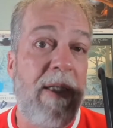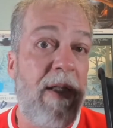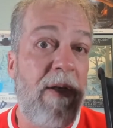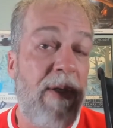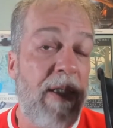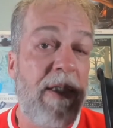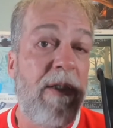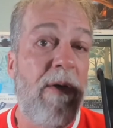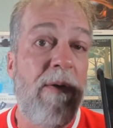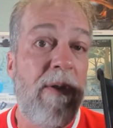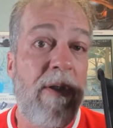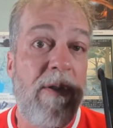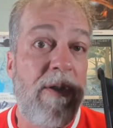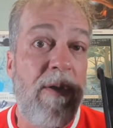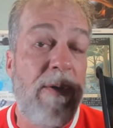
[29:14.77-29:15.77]
and there's no
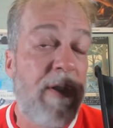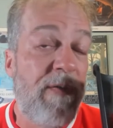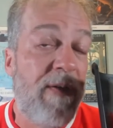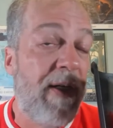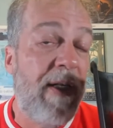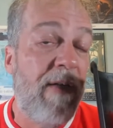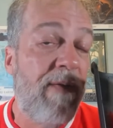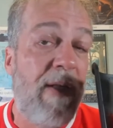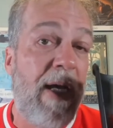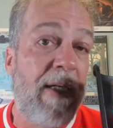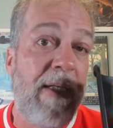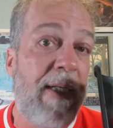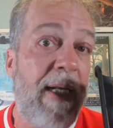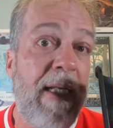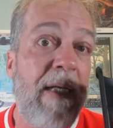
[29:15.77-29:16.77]
definitive line
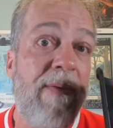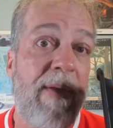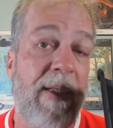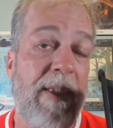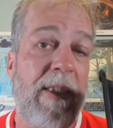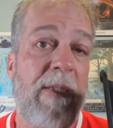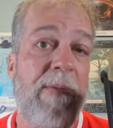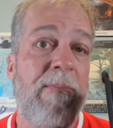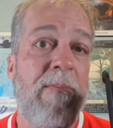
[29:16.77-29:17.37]
on any of this.